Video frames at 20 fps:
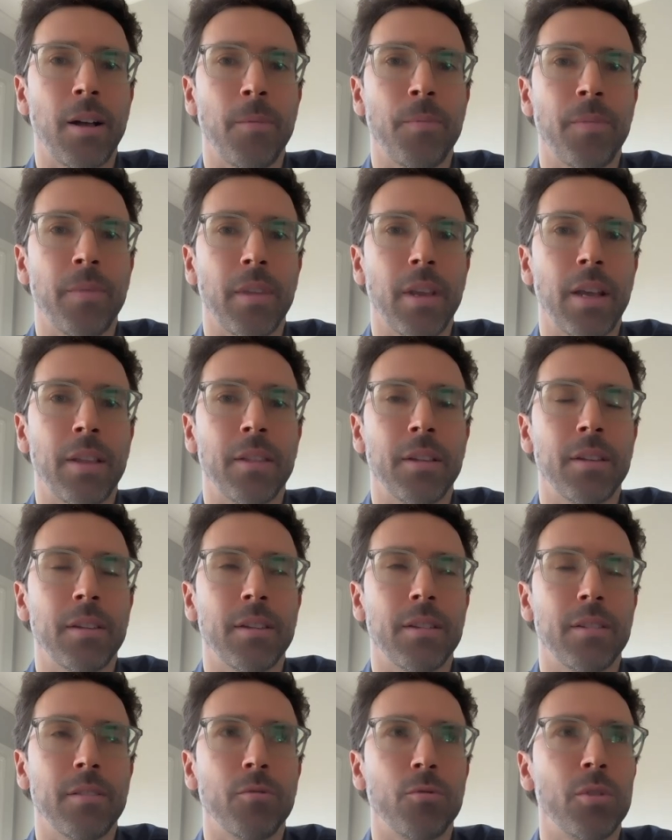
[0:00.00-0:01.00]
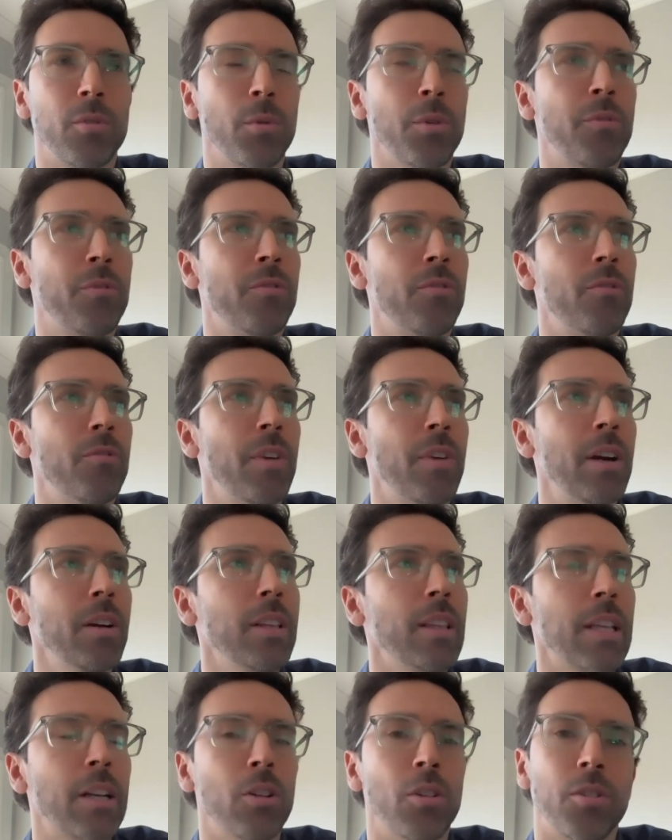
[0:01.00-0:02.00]
and with very
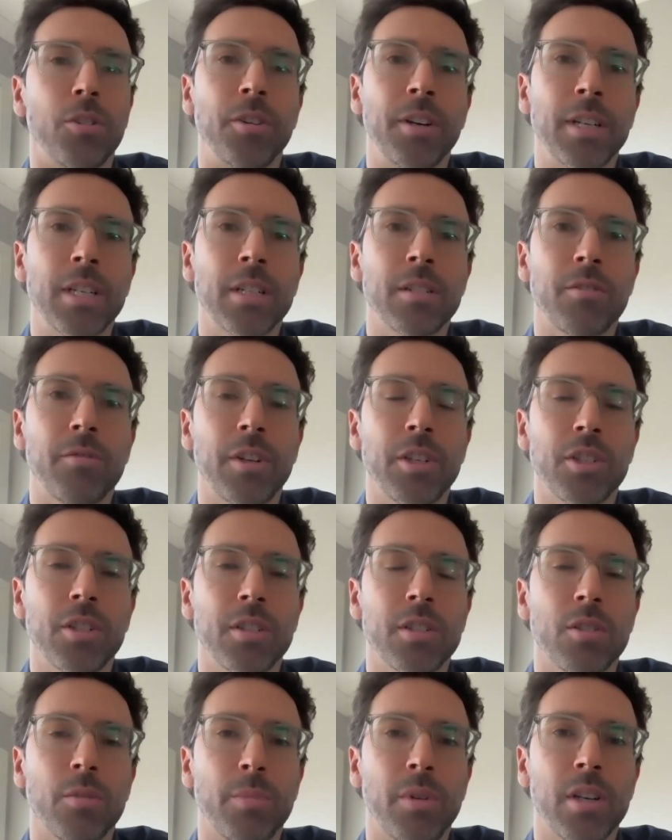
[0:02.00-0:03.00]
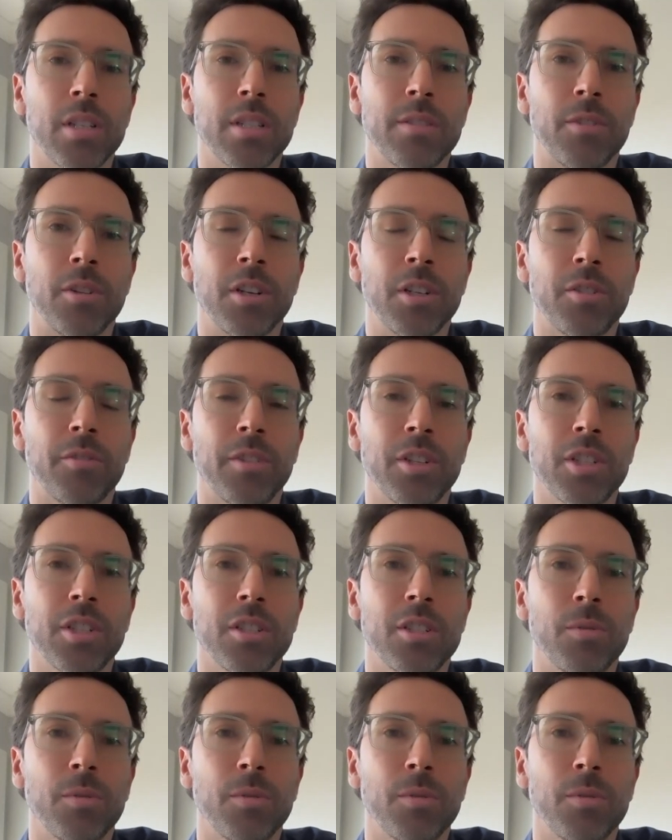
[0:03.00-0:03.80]
little earnings revision, so positive earnings revision.